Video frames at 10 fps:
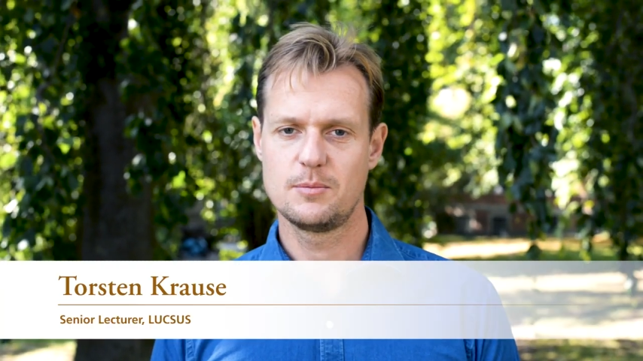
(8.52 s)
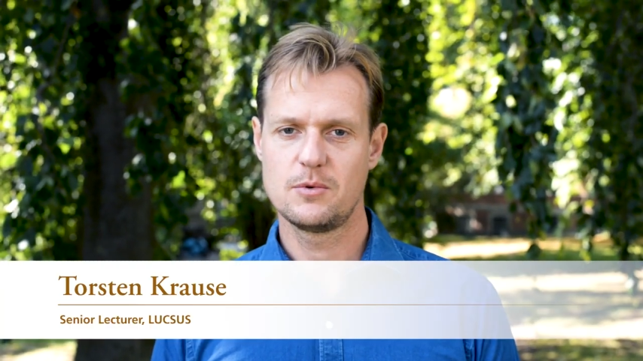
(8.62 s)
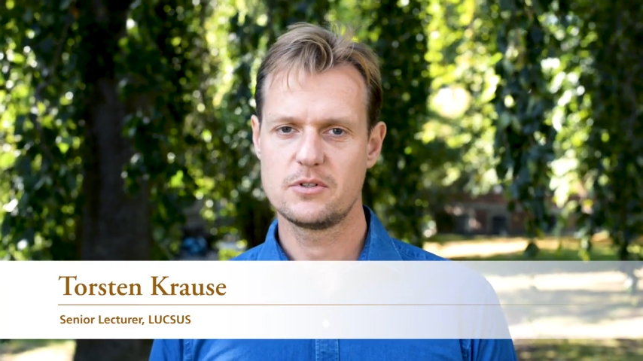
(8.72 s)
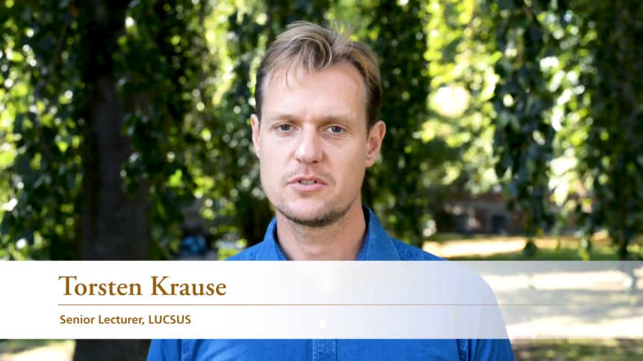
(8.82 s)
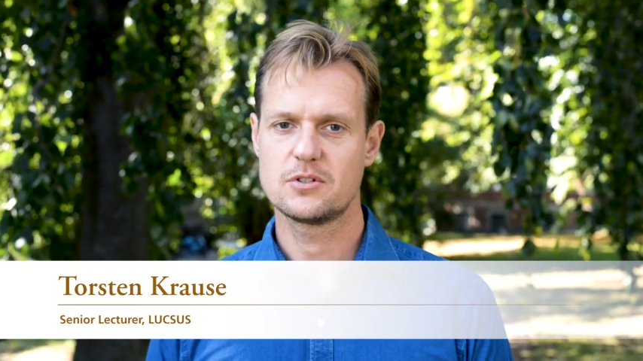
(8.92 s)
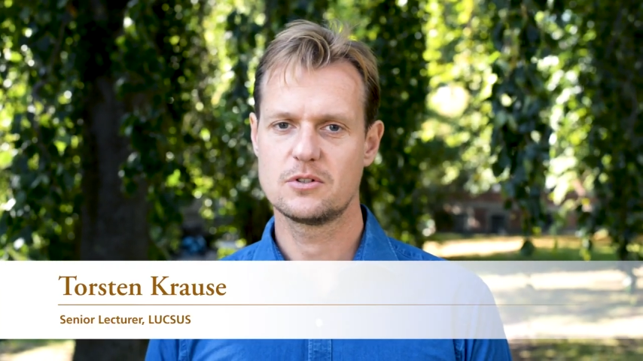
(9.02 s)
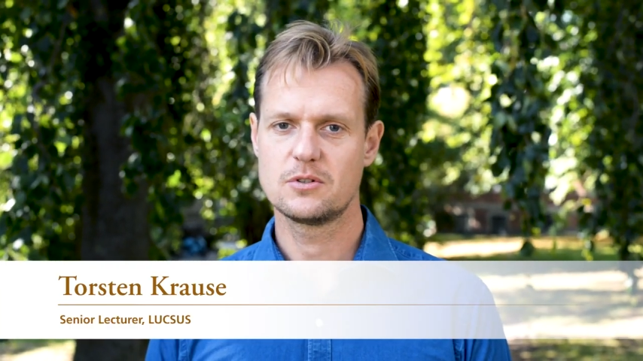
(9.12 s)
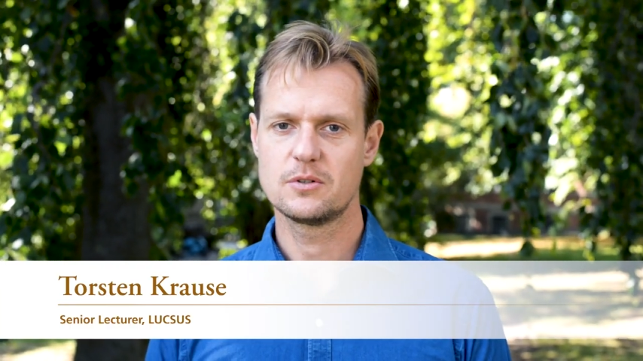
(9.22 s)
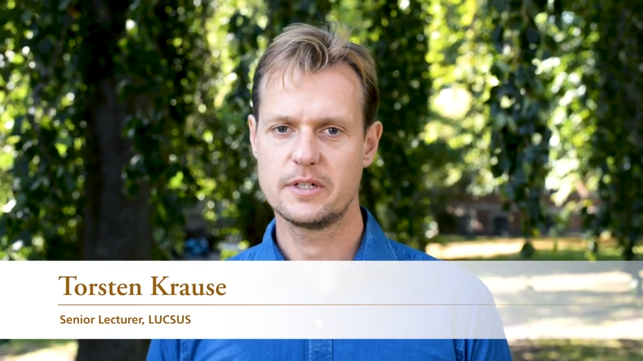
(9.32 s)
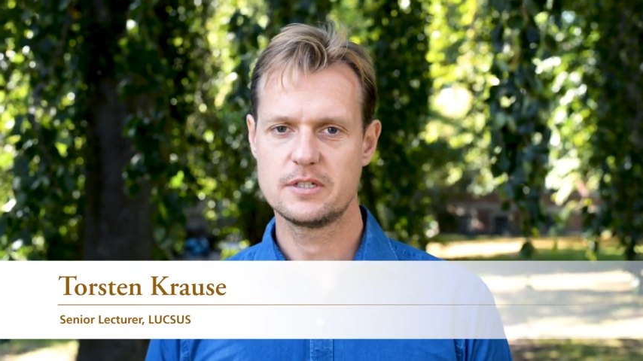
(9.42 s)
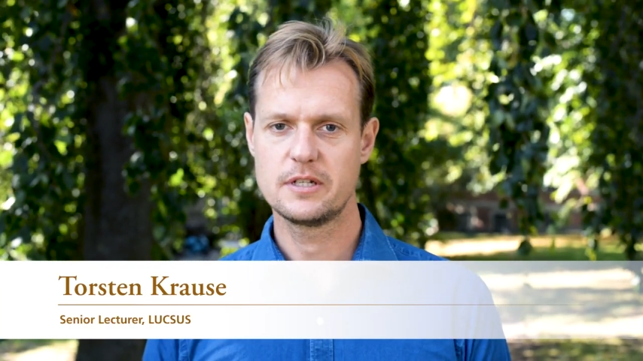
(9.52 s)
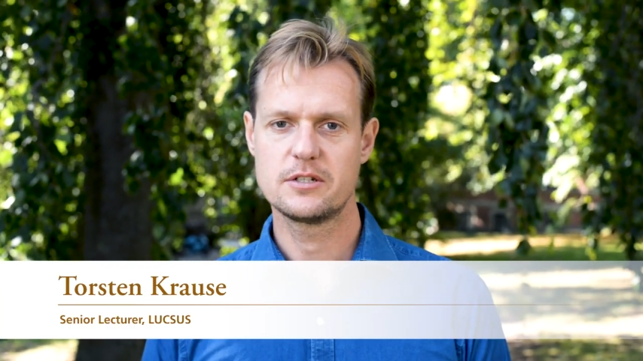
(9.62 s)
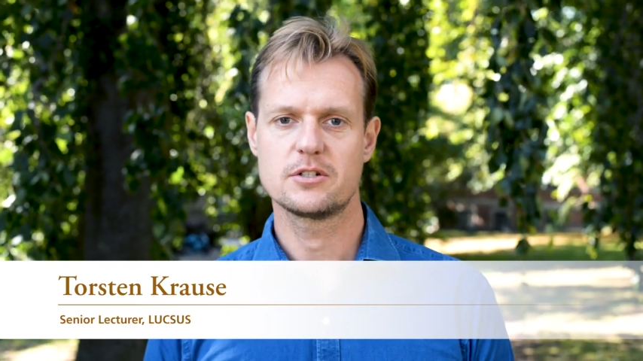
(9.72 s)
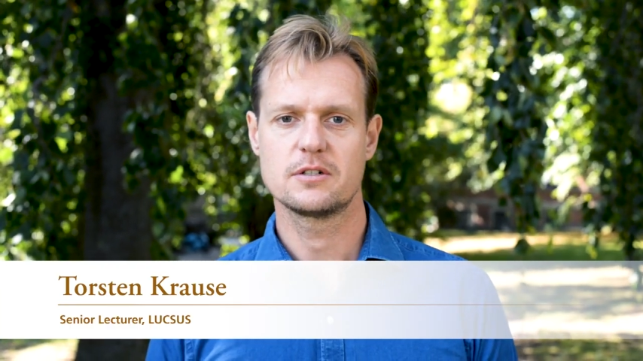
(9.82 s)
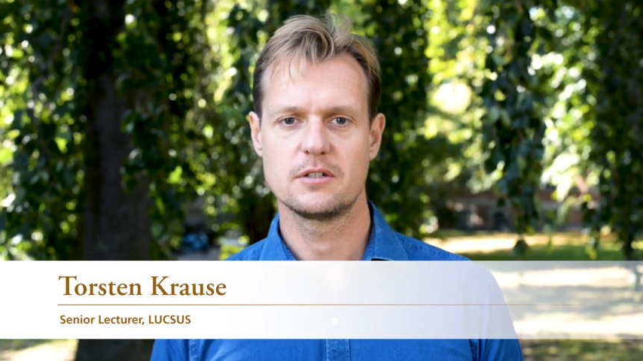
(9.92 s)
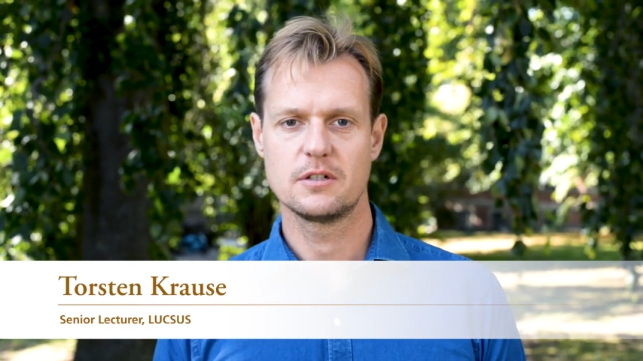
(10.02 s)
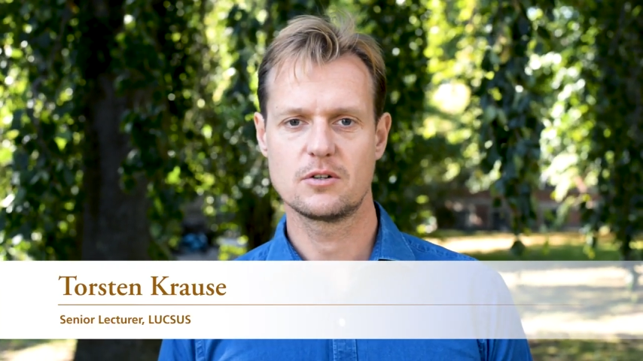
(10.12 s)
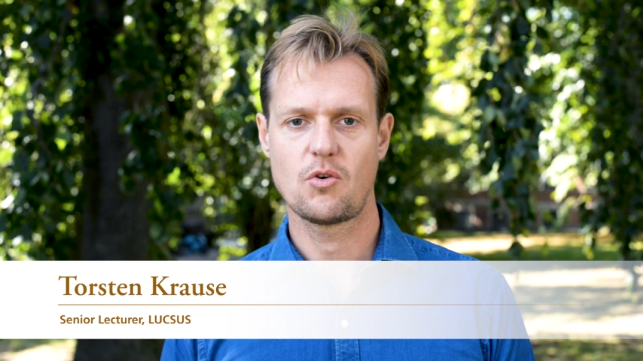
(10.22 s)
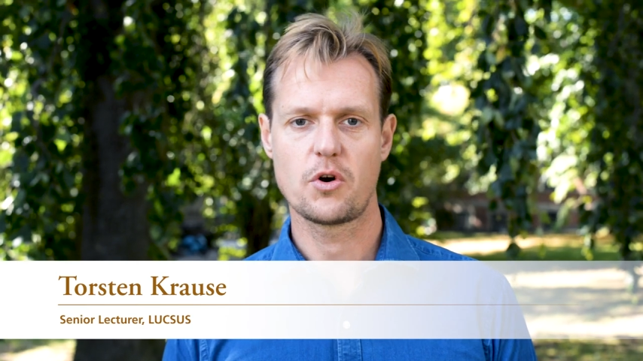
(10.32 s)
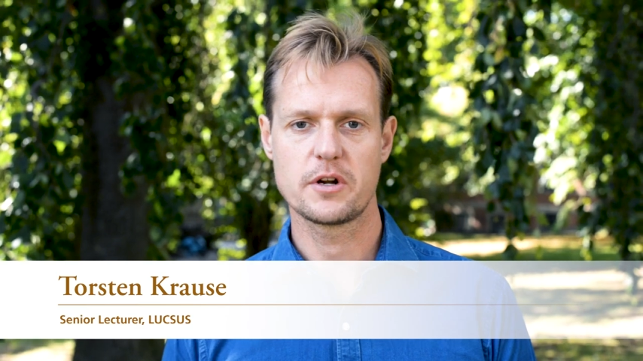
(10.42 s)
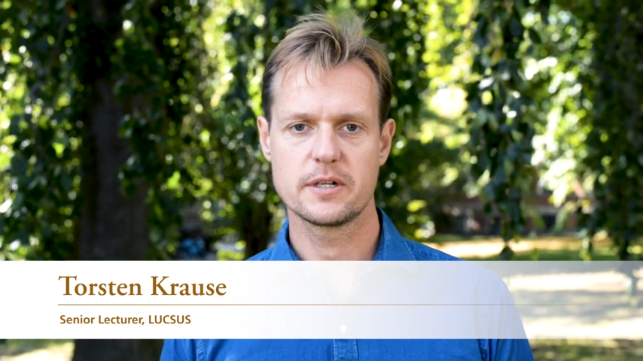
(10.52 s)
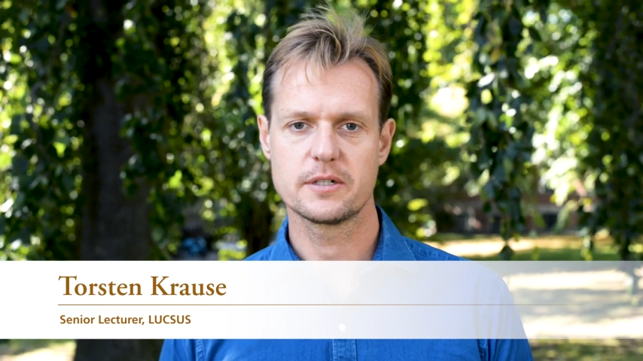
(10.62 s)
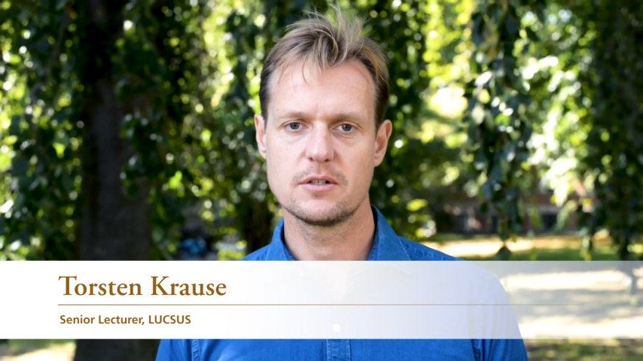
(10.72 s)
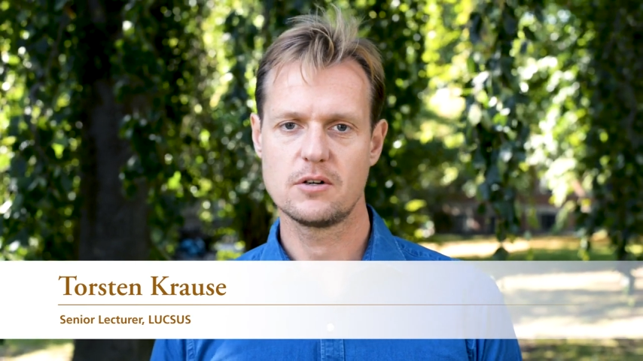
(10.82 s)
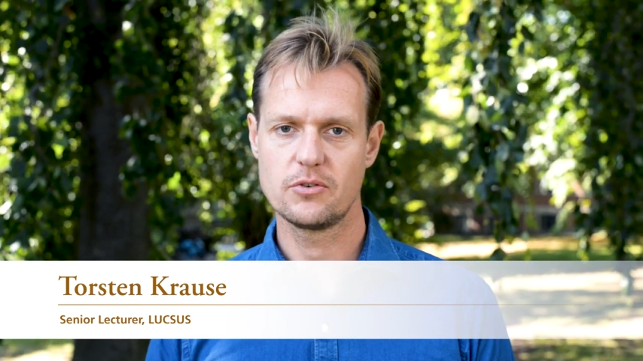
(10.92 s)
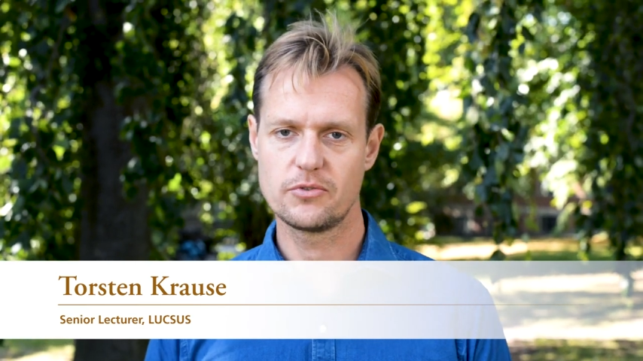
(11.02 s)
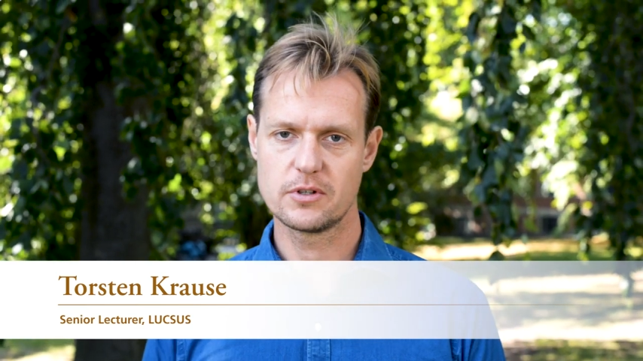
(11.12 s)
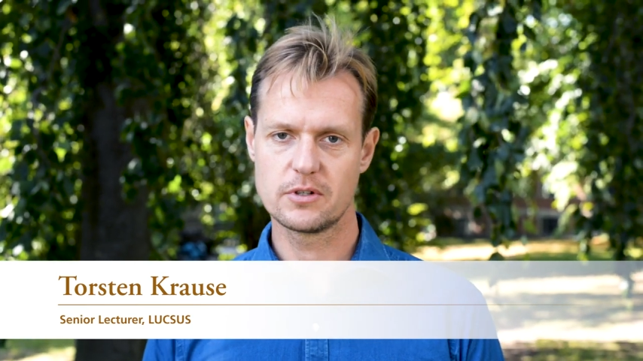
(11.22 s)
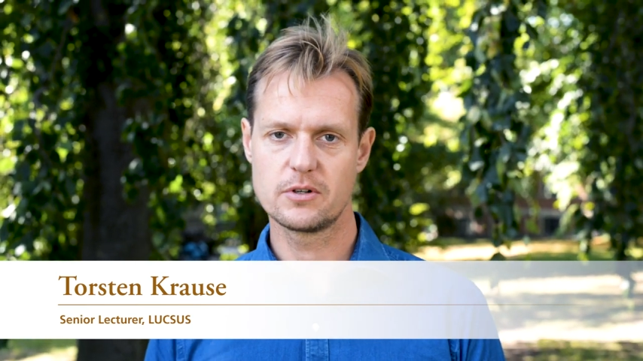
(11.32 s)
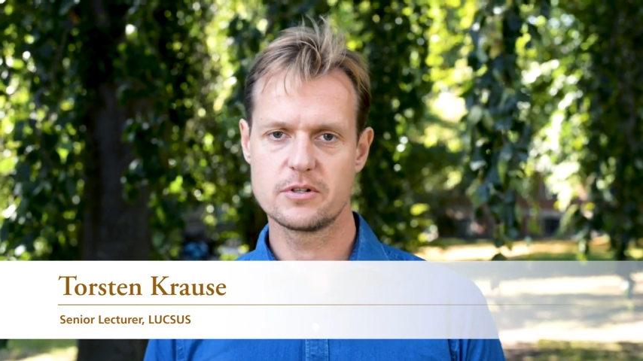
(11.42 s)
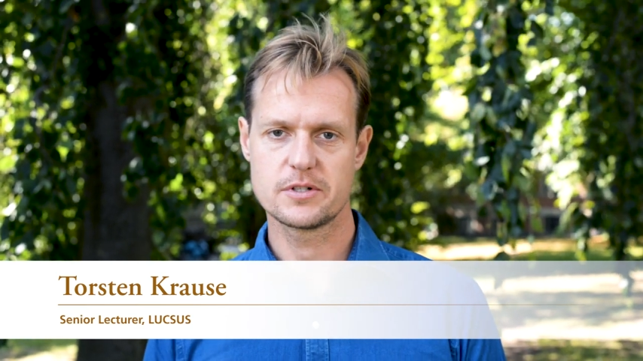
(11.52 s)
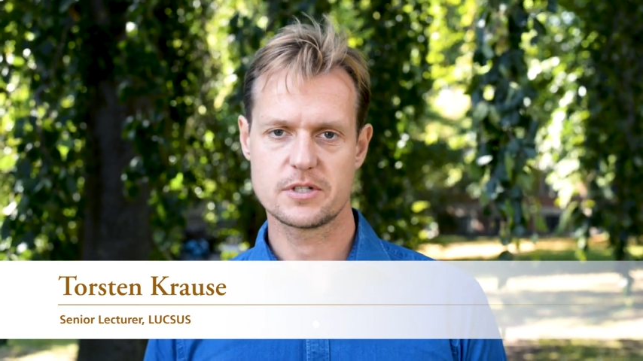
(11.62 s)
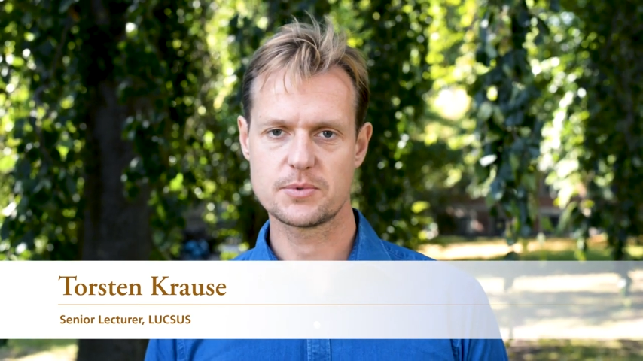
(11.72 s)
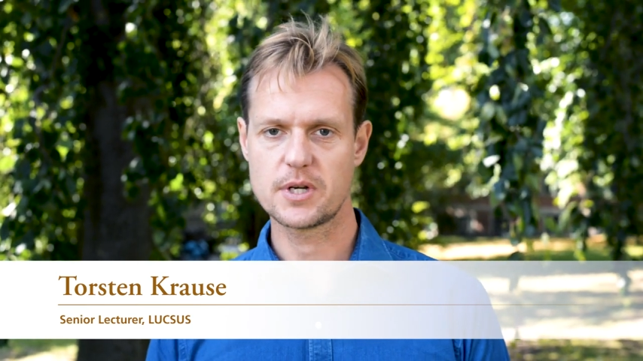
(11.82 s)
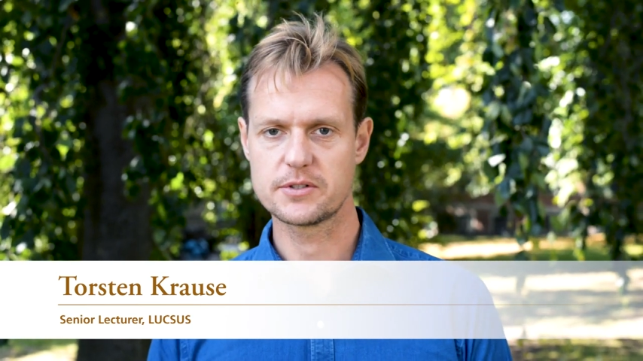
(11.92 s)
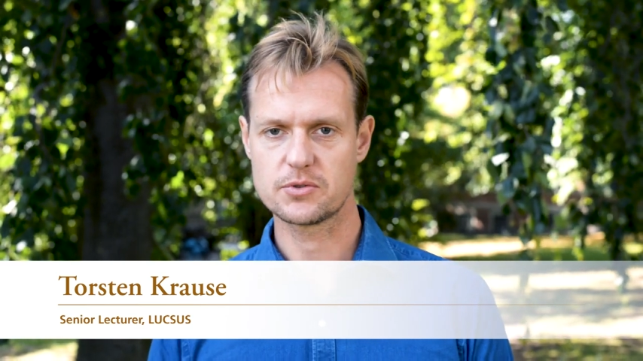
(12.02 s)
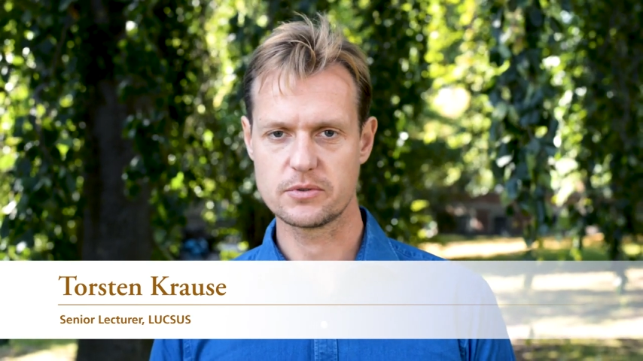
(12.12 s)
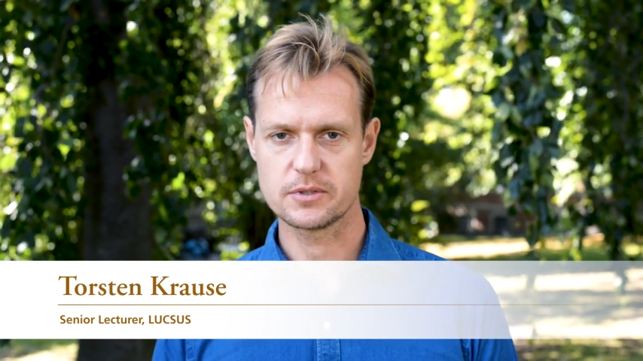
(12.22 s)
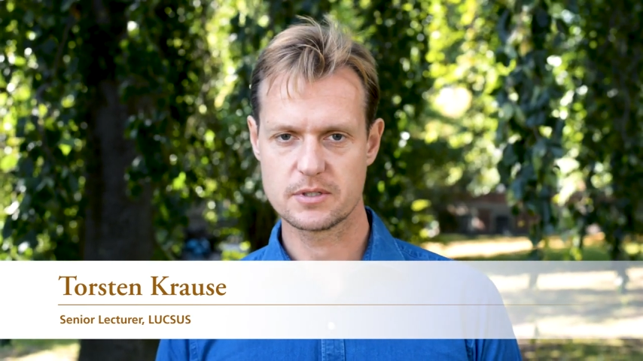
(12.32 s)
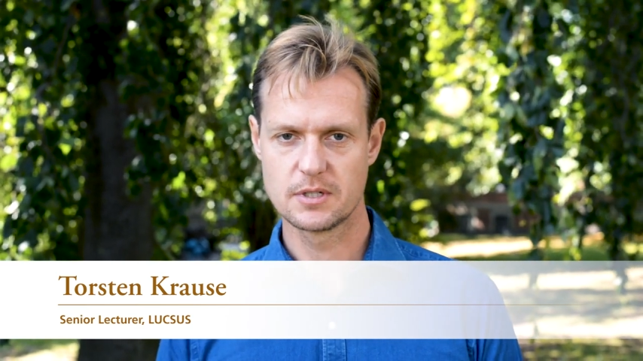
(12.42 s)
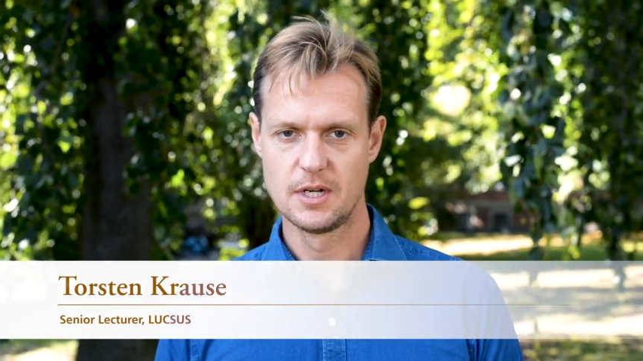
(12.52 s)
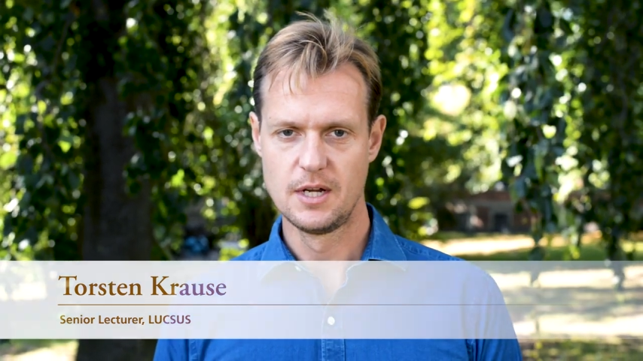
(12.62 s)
I'm also a teacher and coordinator of the Earth System Science course,